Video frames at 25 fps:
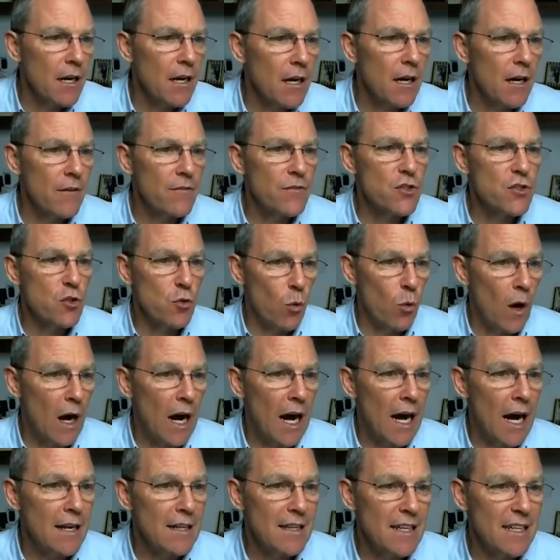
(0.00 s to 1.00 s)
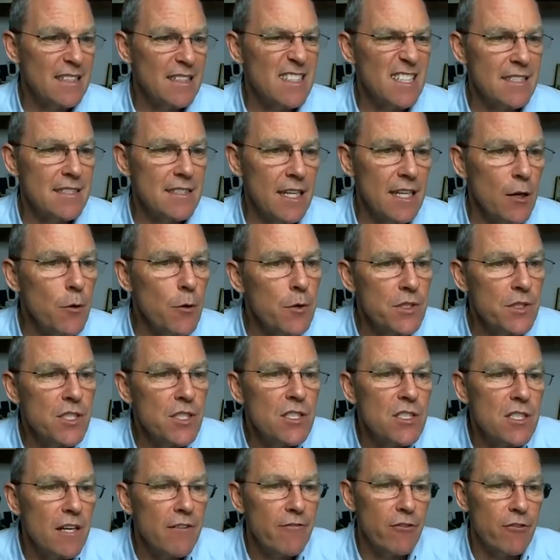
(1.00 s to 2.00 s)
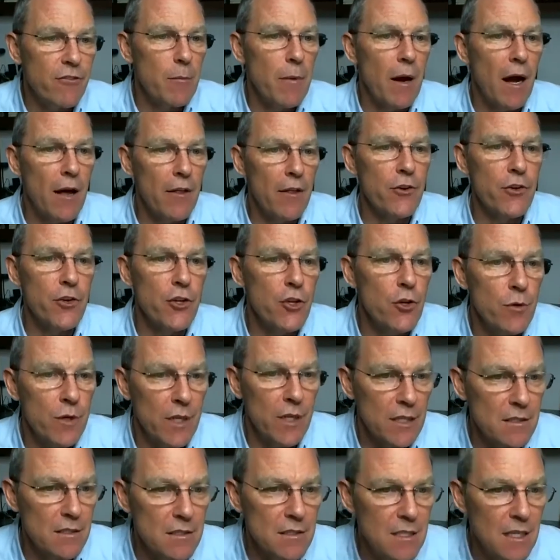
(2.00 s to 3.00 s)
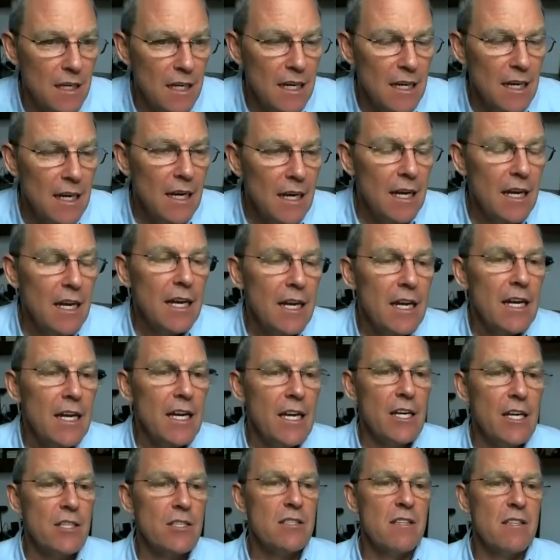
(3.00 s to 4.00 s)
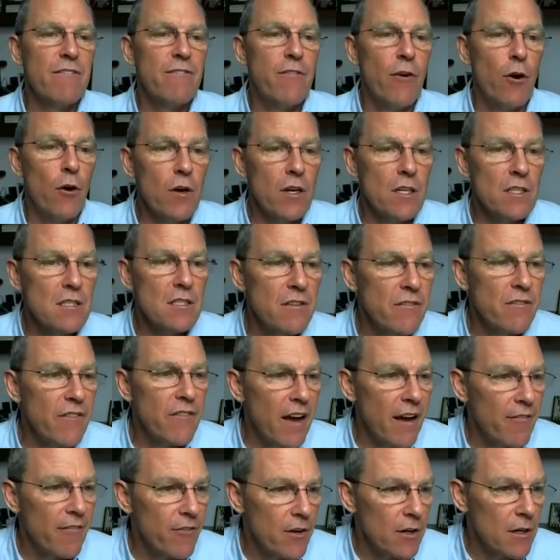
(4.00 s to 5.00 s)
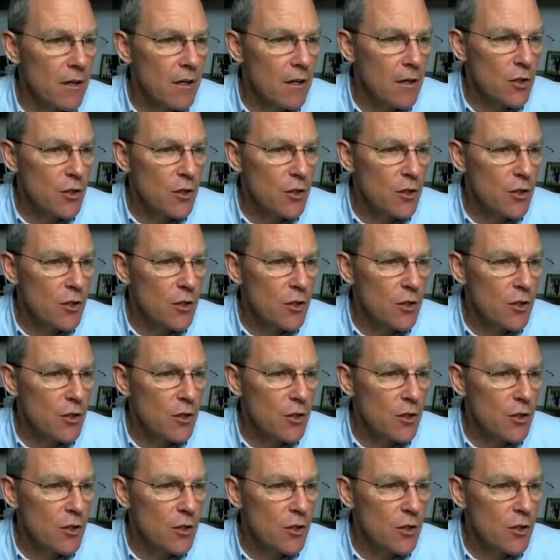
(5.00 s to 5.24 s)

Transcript: of SWOT that distinguishes it from other units is the focus of effort.